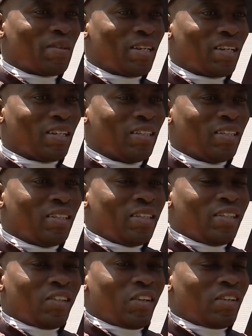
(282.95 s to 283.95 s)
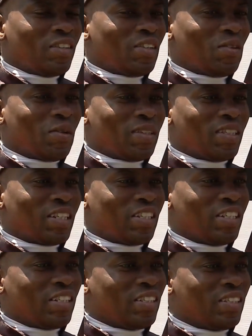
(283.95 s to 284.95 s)
And yeah, you know,
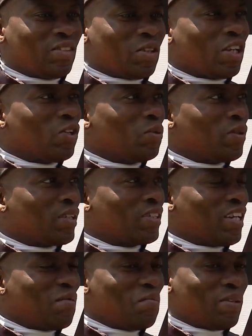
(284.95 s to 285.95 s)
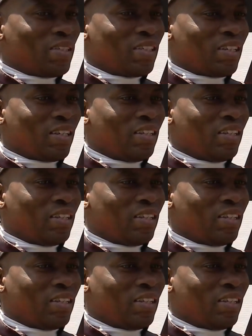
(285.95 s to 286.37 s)
she took a little bit of time, but